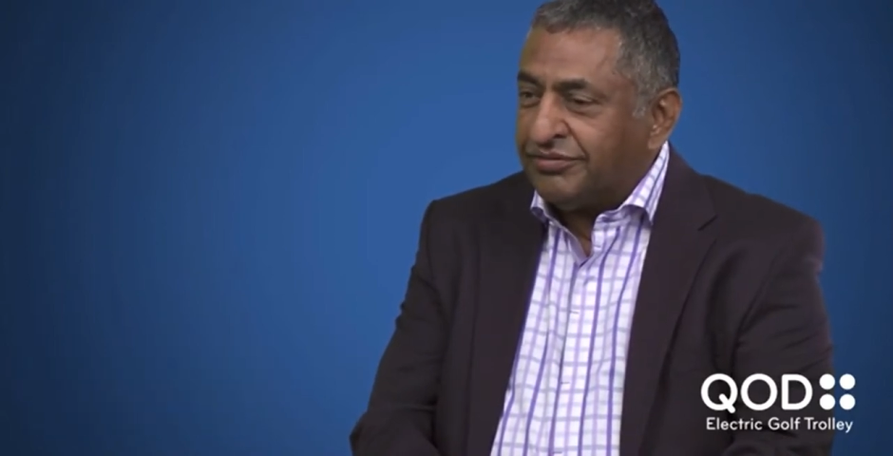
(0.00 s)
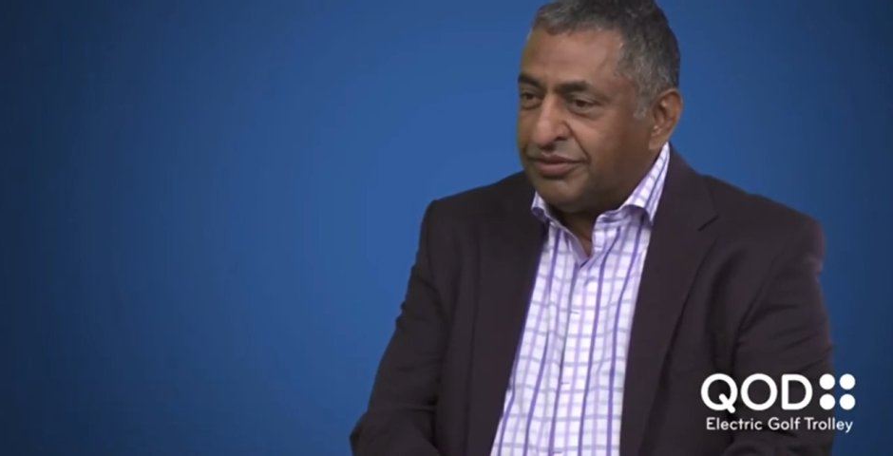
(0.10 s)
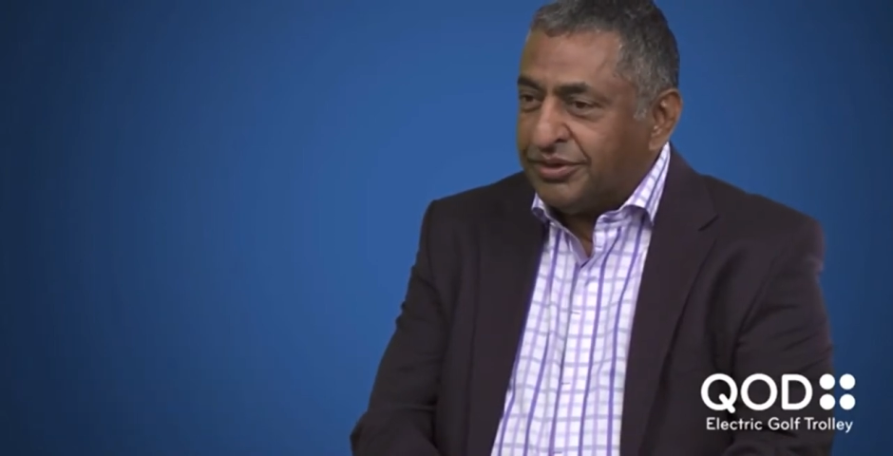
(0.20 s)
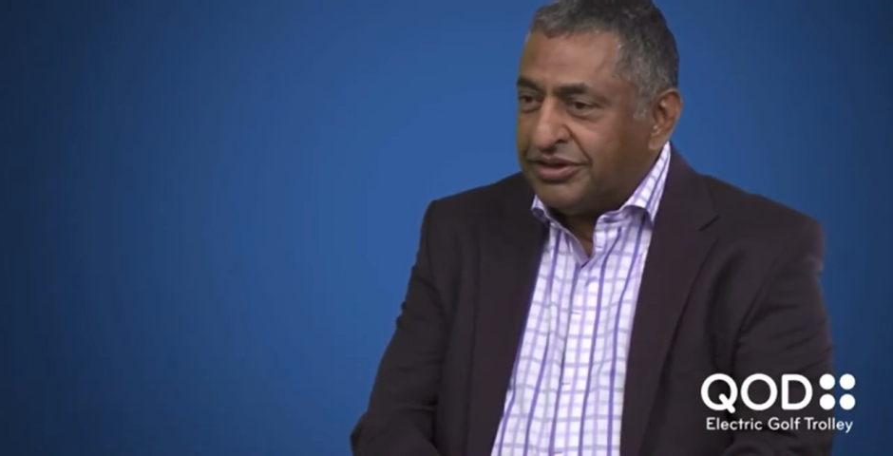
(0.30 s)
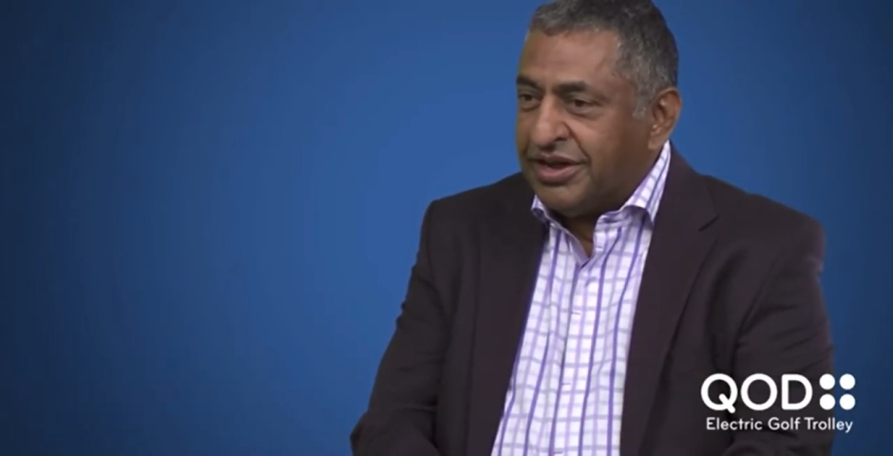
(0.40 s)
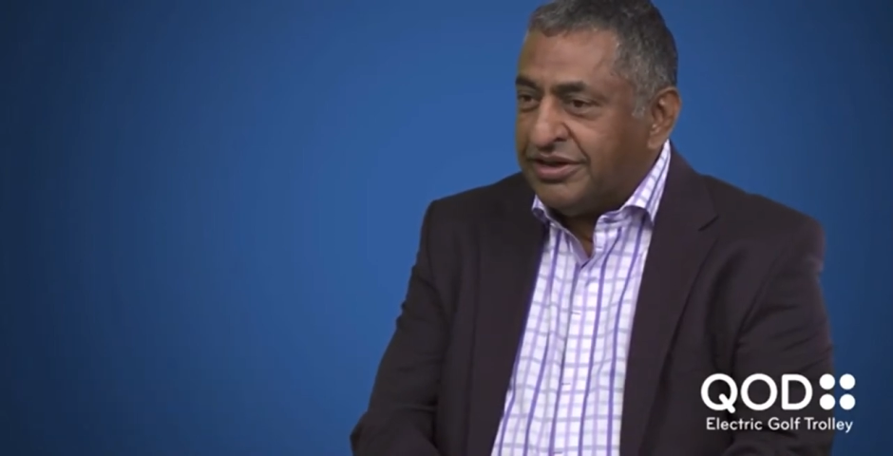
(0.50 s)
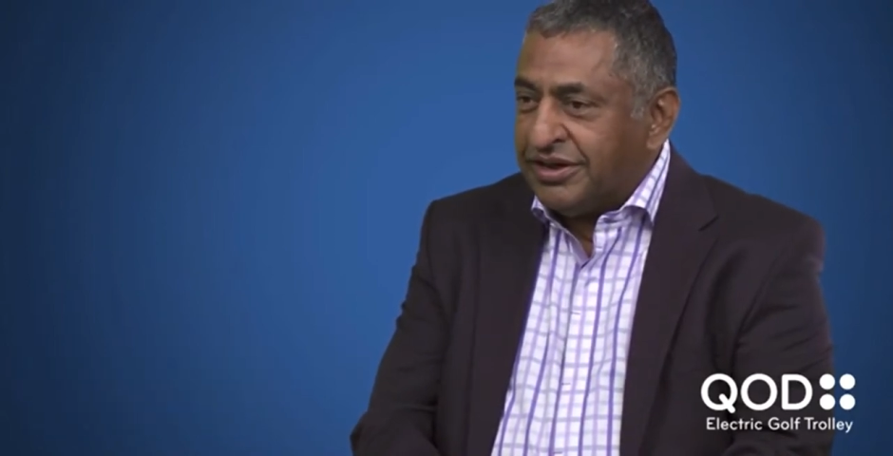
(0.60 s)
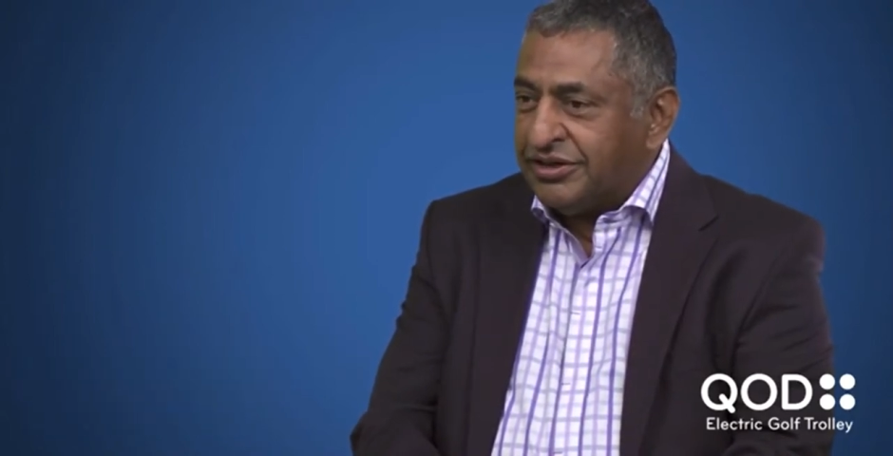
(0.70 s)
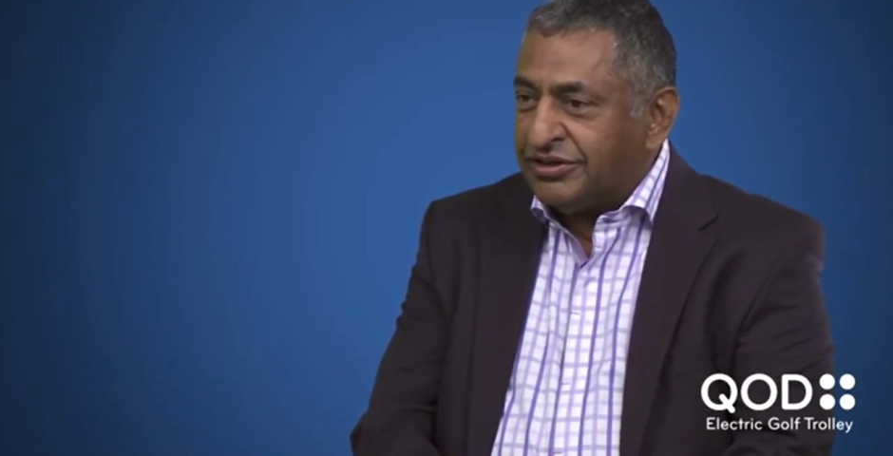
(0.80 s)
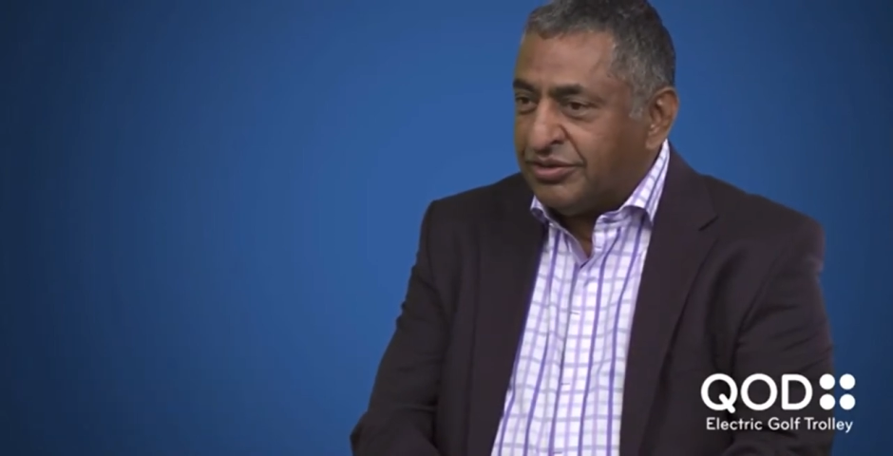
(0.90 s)
from the 10
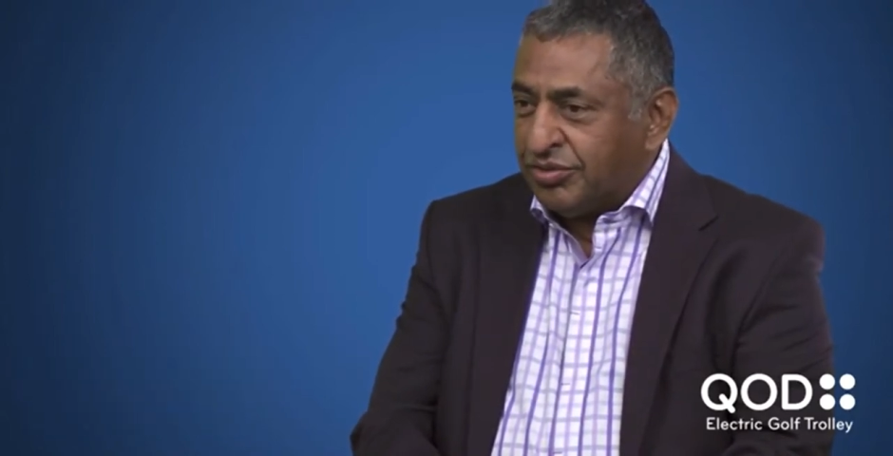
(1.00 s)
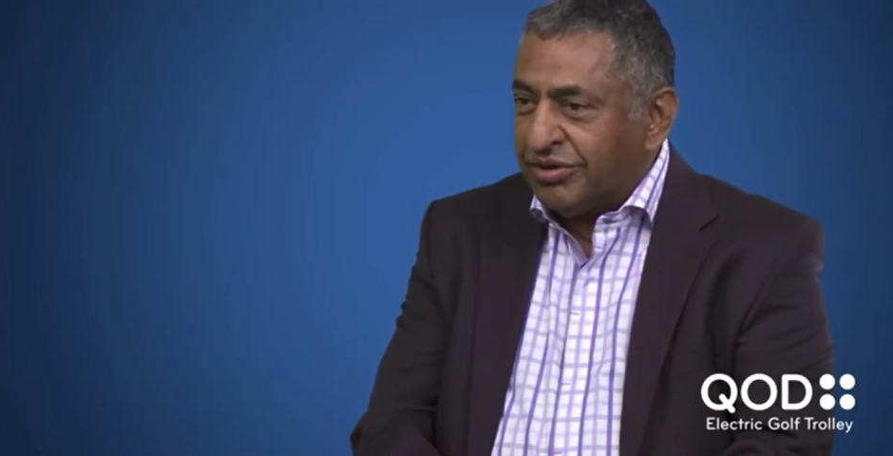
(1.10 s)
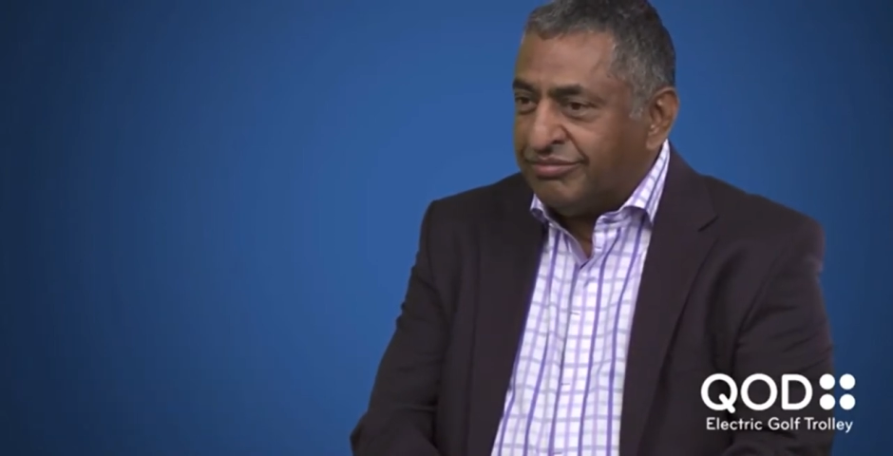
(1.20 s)
years that we were